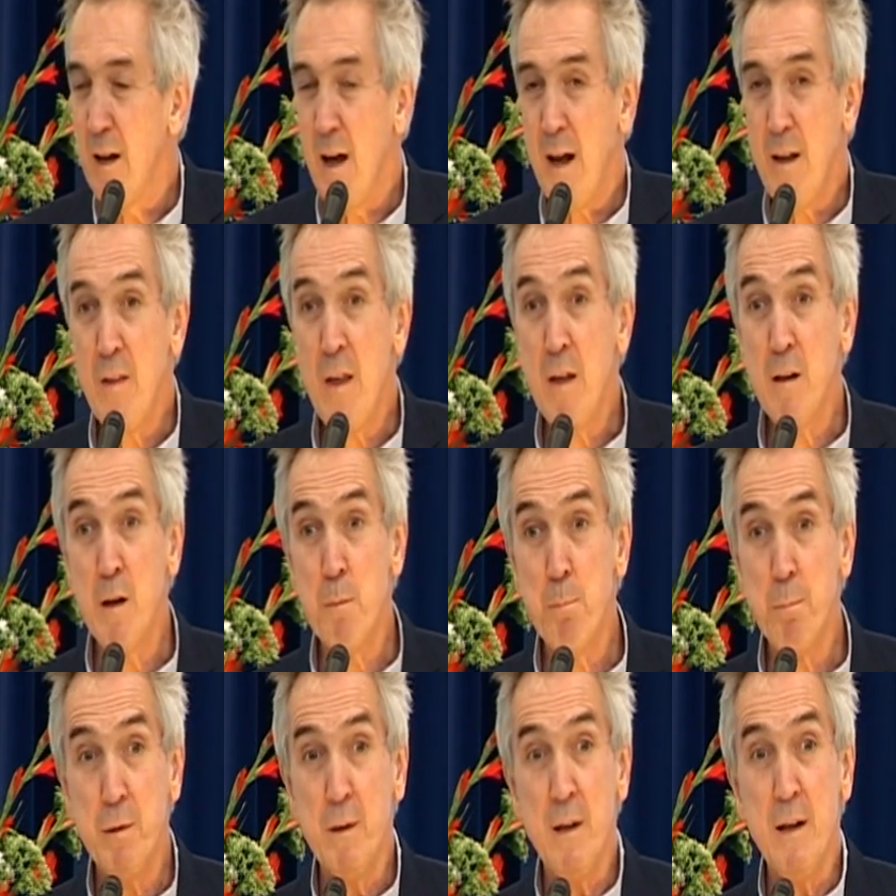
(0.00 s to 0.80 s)
And then
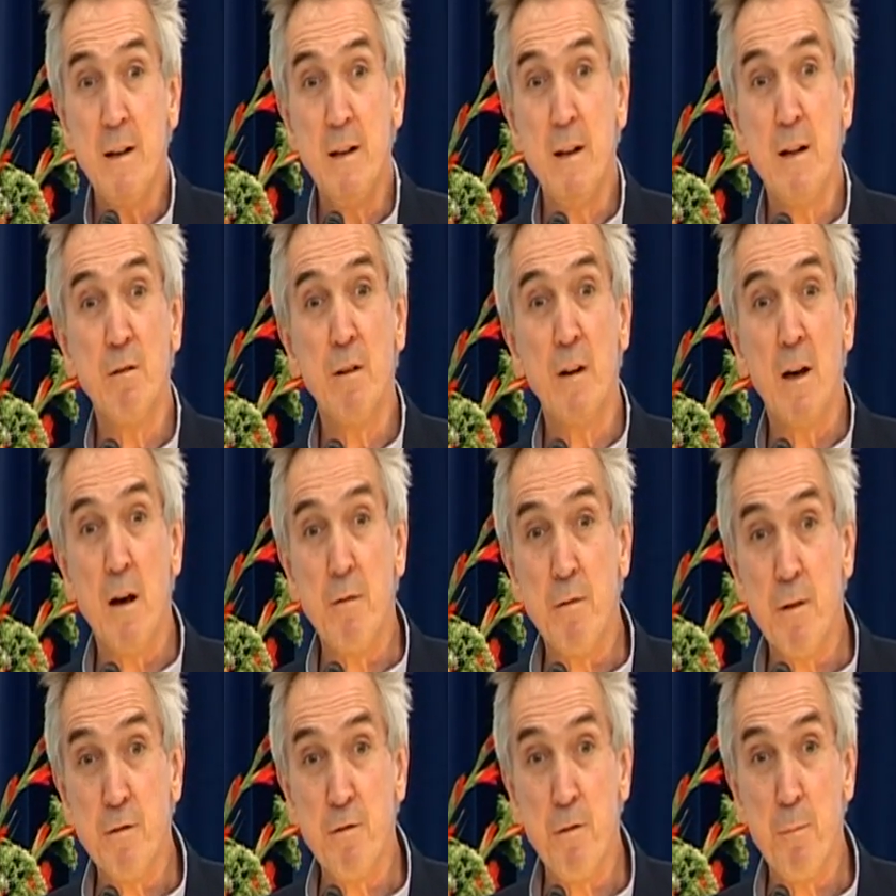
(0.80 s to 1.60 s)
completely
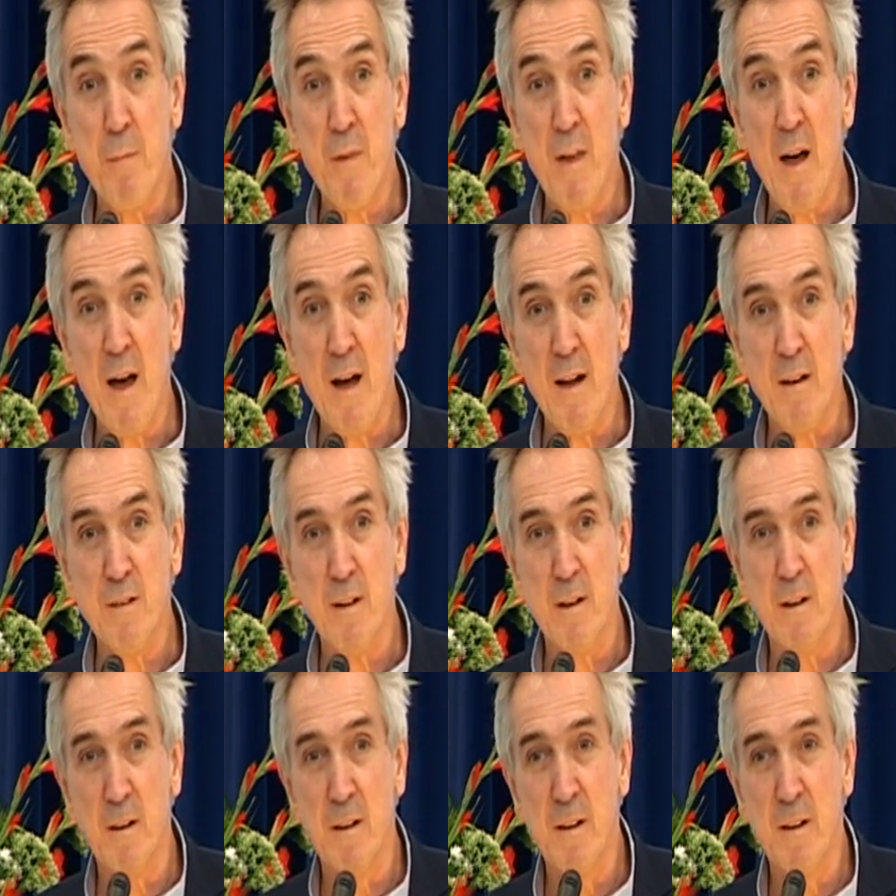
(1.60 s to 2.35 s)
recovered from that,